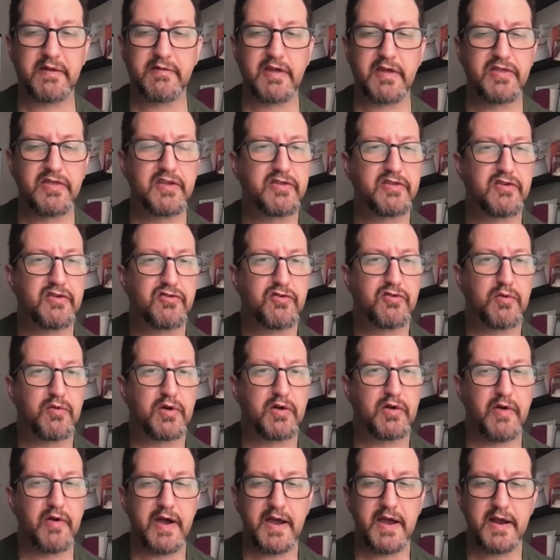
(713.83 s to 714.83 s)
They think they're doing
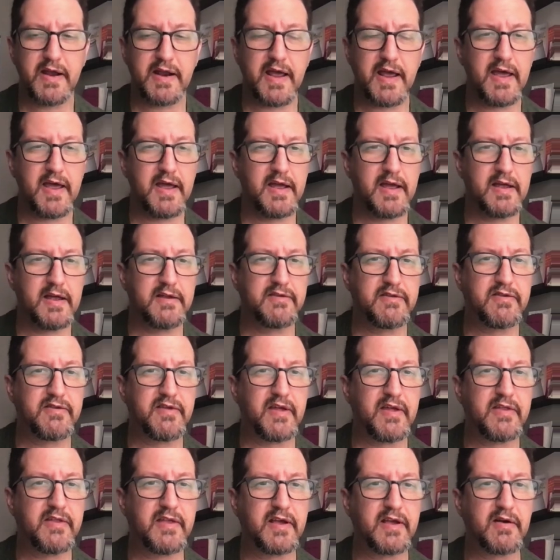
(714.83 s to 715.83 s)
great, and
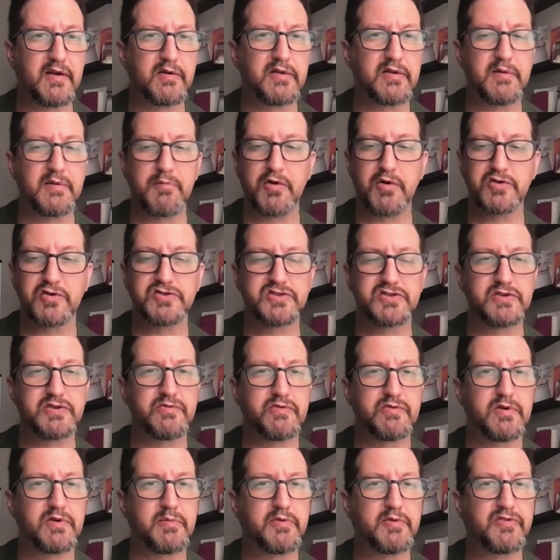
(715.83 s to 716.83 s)
then they go to the emergency
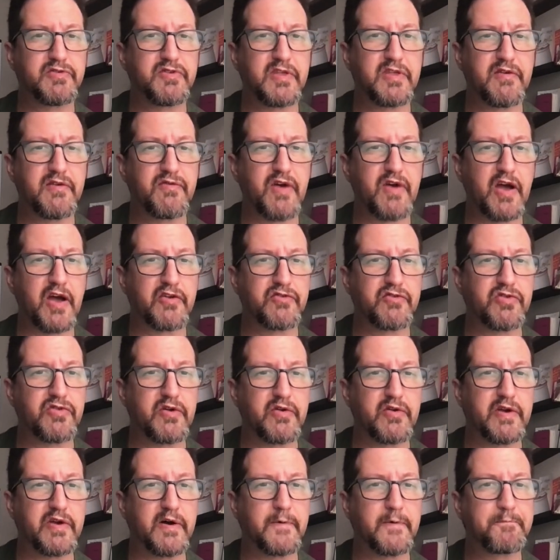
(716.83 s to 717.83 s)
room and see they fractured their
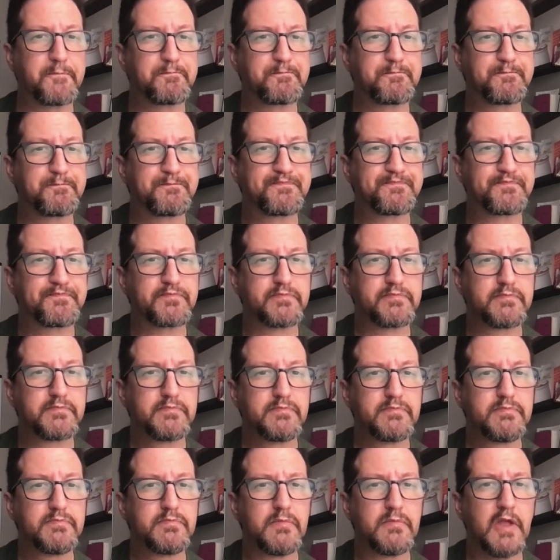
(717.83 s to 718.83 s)
heel.
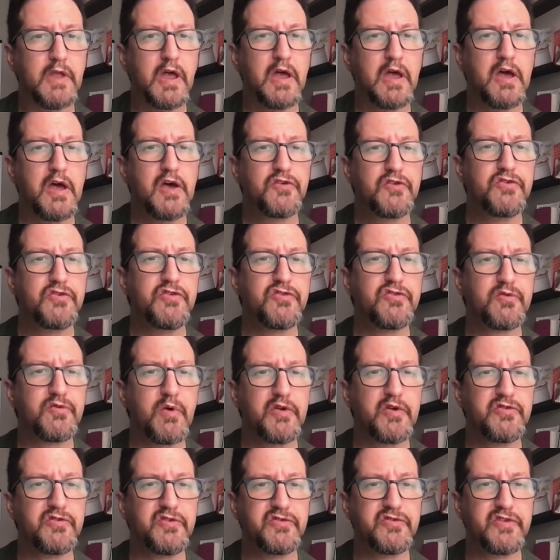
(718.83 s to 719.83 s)
So this
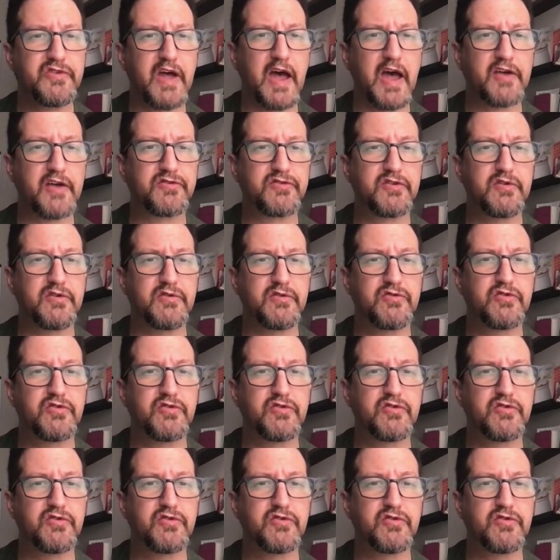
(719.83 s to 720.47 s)
question is asking you to